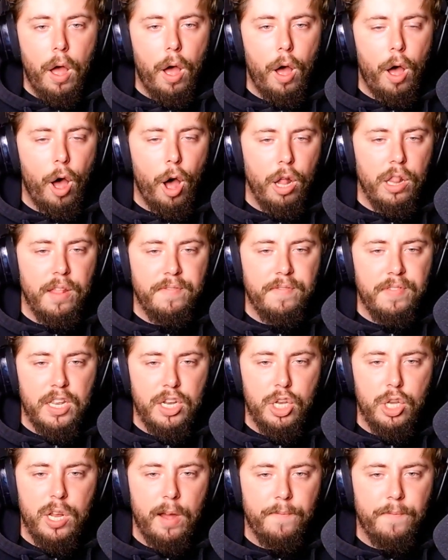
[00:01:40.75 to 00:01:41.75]
All of
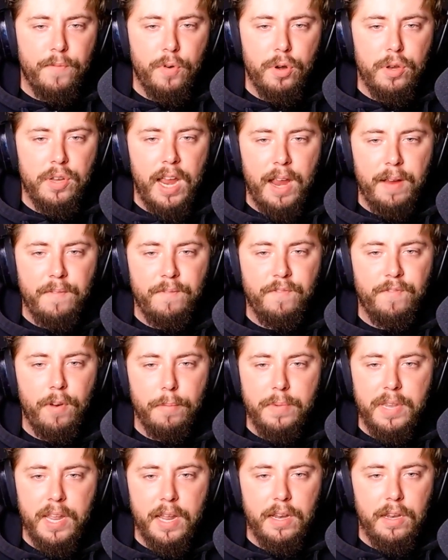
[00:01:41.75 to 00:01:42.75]
this comfort came
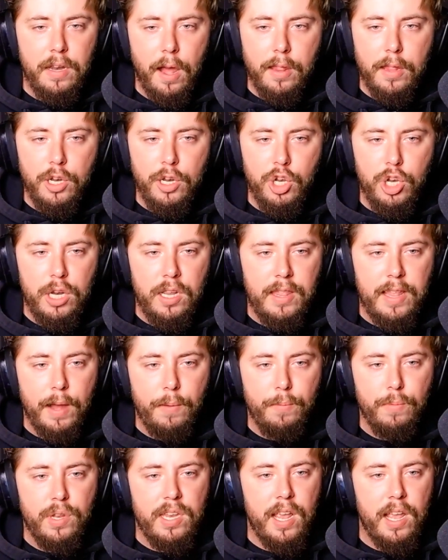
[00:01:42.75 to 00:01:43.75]
from technology
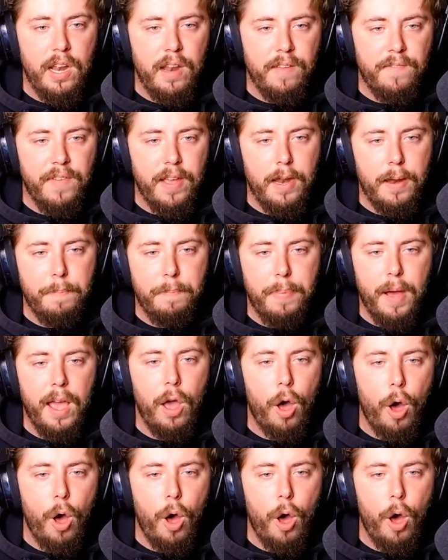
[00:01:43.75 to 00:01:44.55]
that was innovated by